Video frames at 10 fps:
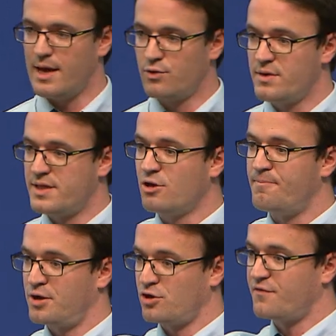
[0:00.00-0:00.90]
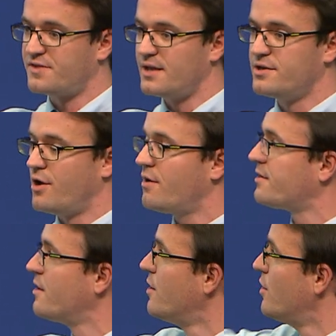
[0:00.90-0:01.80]
And within a period of ten
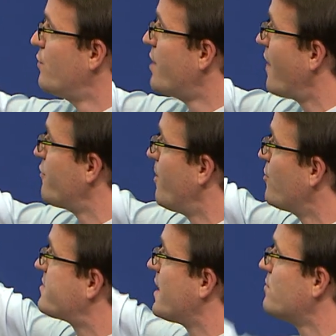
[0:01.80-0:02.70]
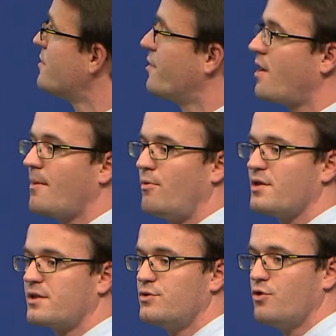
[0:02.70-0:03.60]
years, we have about ten other
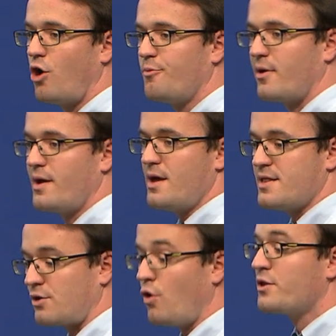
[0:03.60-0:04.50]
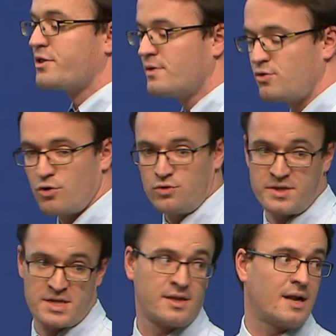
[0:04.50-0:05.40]
harbors in Europe that also
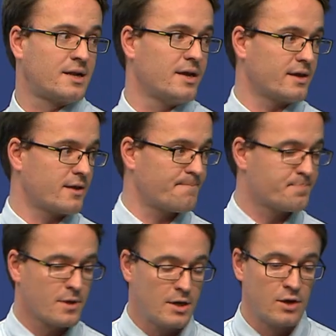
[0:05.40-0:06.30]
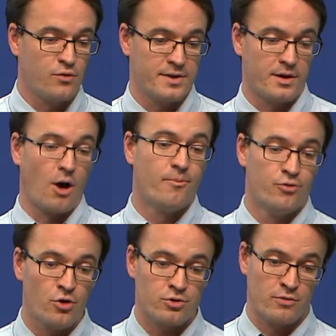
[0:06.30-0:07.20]
introduced central clearing, including
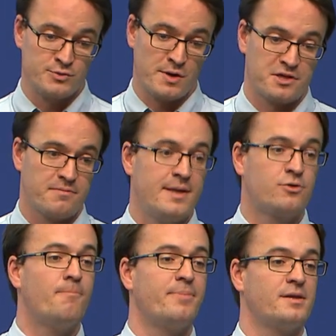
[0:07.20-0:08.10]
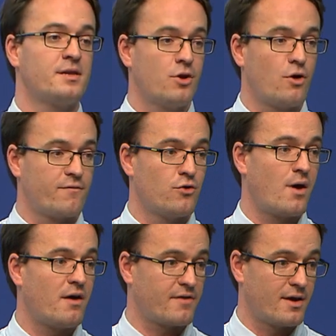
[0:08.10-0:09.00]
Hamburg, which was the main competitor of
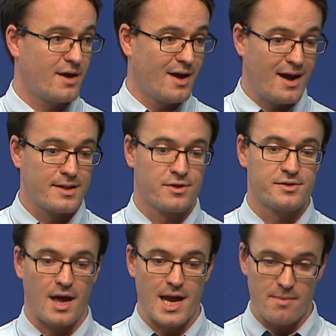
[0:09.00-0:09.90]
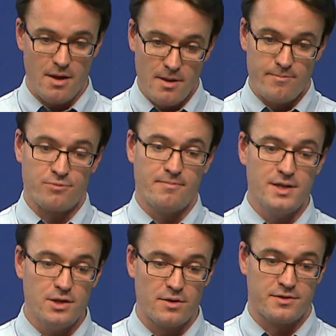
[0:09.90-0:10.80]
Le Havre at the time, but
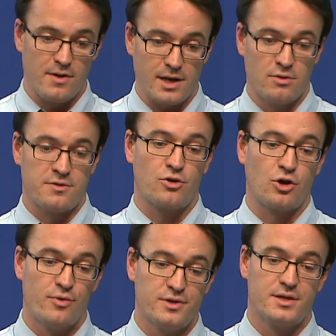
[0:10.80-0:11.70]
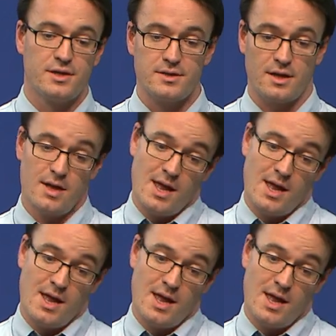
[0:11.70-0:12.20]
many others in other commodities.